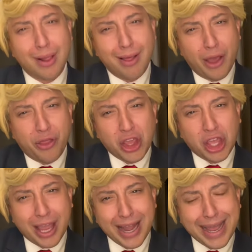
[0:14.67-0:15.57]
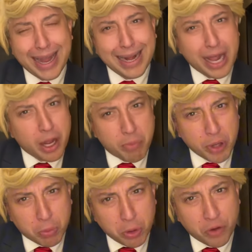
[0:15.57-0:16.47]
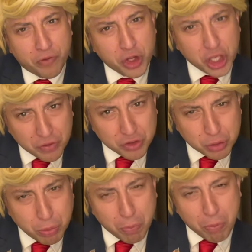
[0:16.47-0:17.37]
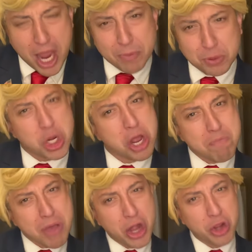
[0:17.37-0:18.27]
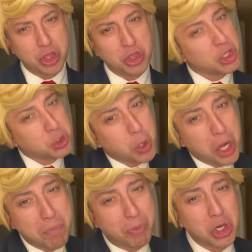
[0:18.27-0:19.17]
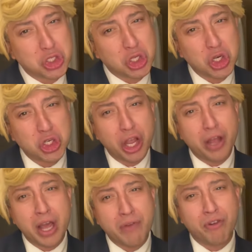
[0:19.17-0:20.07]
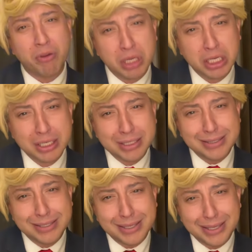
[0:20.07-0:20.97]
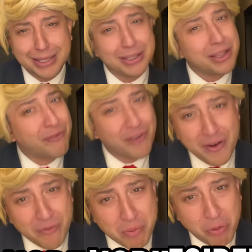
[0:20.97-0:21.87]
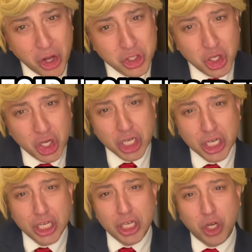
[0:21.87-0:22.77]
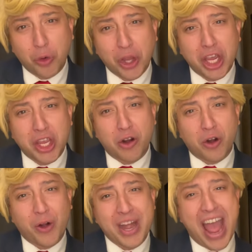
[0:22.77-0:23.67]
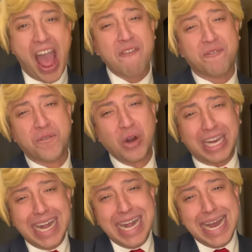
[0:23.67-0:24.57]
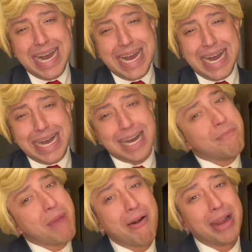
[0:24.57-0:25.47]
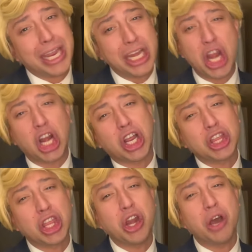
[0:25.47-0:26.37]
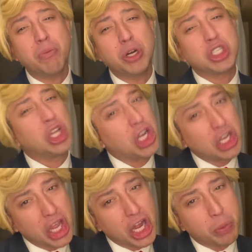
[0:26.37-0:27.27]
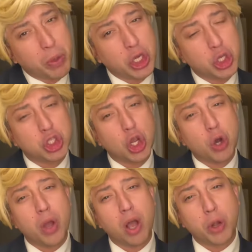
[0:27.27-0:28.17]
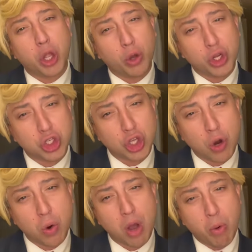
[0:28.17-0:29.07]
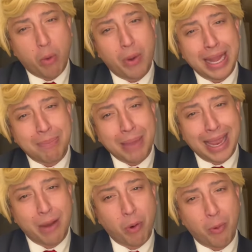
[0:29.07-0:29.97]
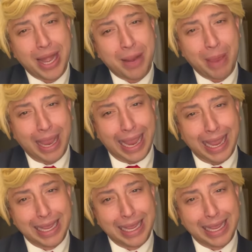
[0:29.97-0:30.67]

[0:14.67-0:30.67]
I think you're going to get a lot of big, beautiful gifts, but perhaps none better than this one a personal shout out from uh, your favorite president. We hear you're a great African American, you look at the numbers, you look at it, we do so well, we're doing so well, we're winning big, we're winning big.